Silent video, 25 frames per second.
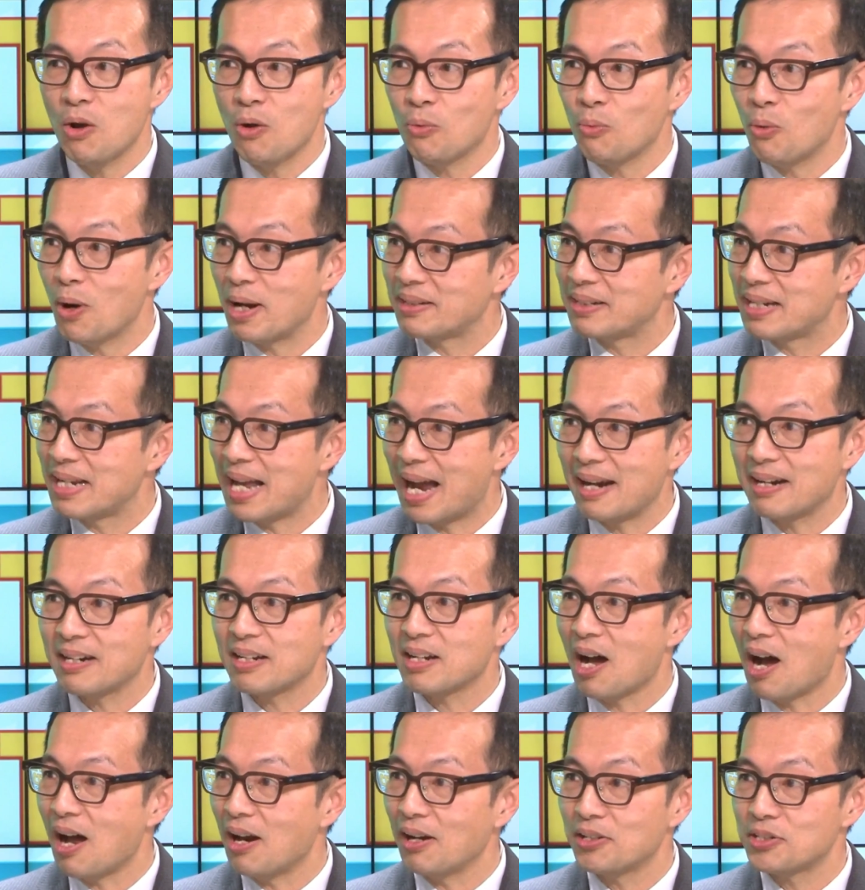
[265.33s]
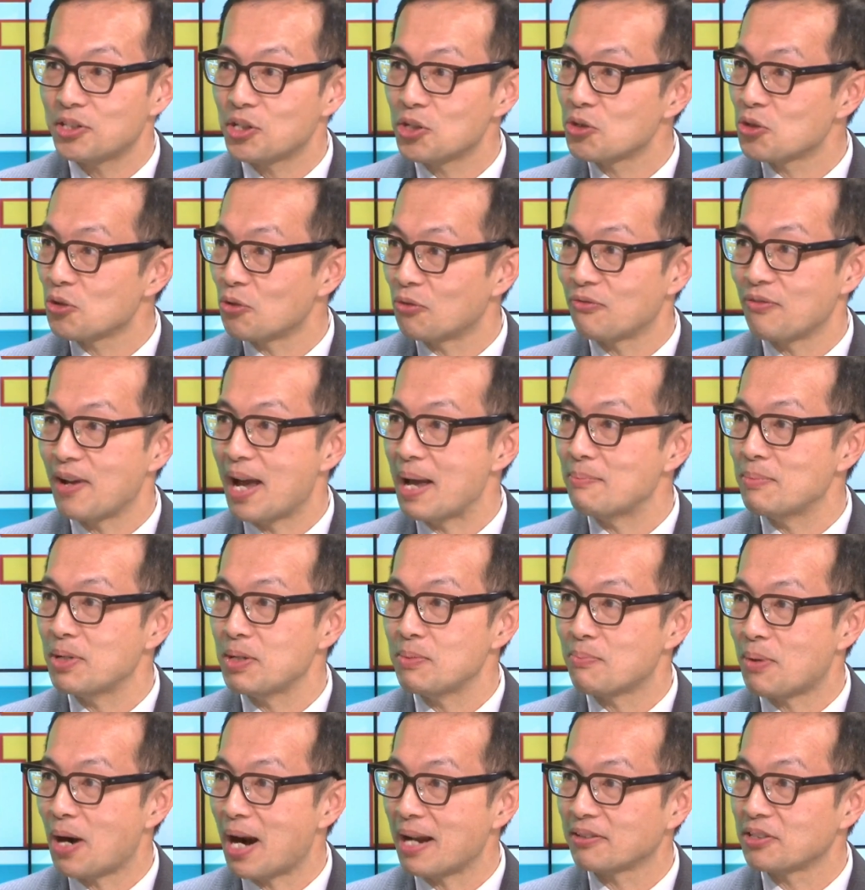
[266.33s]
what gynecologists or family
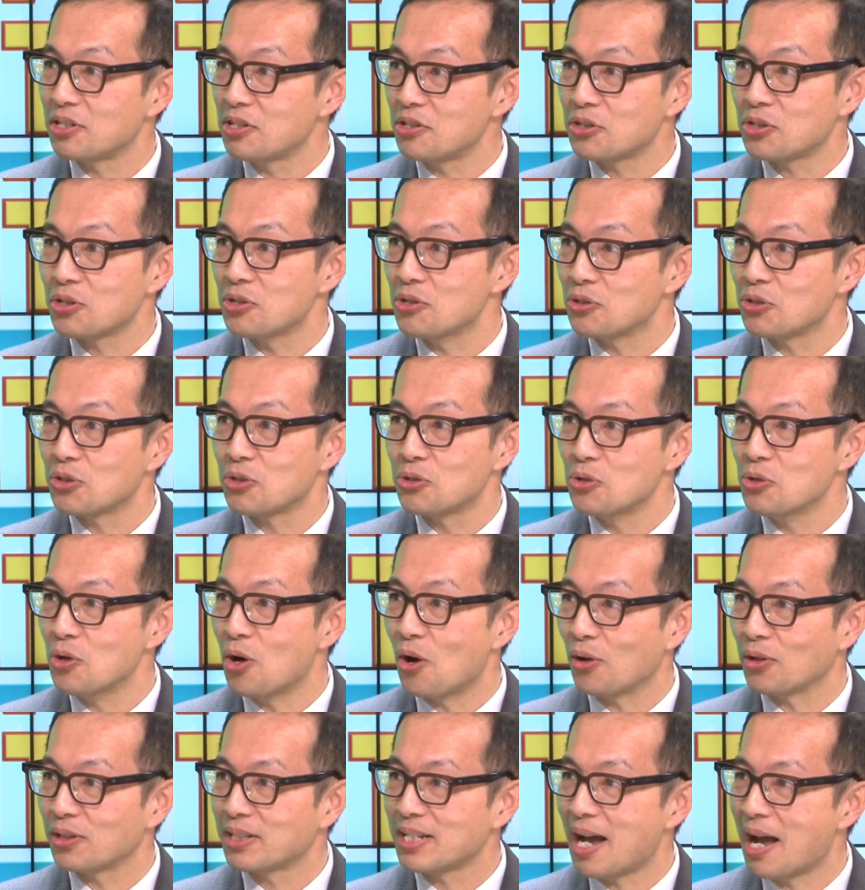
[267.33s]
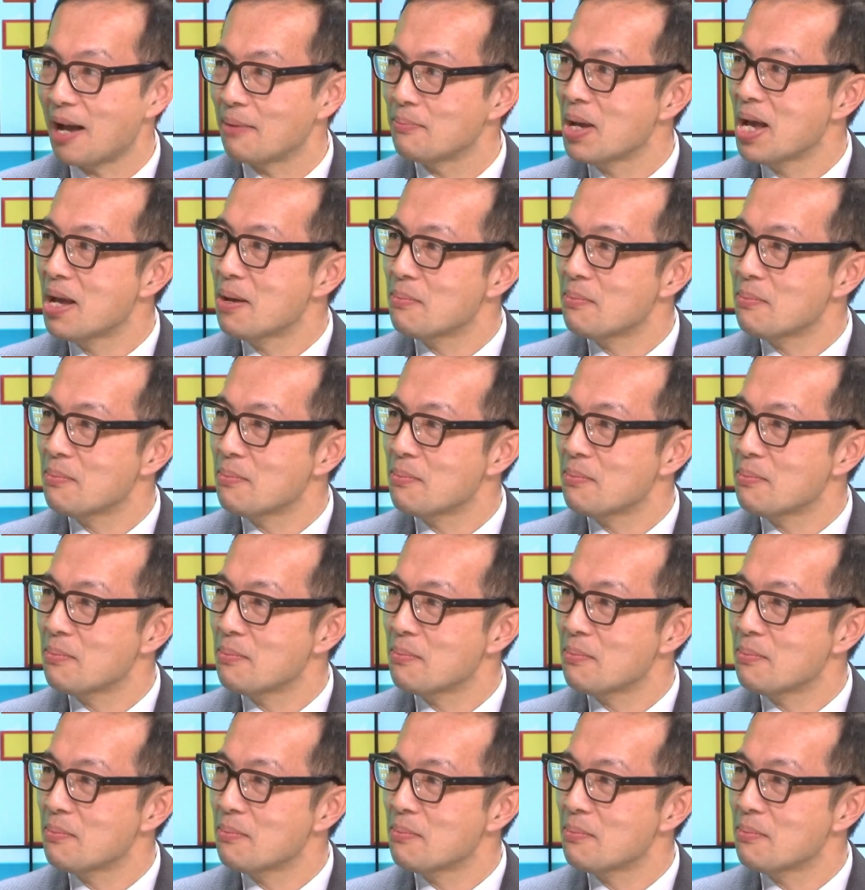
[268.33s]
practitioners do all the time.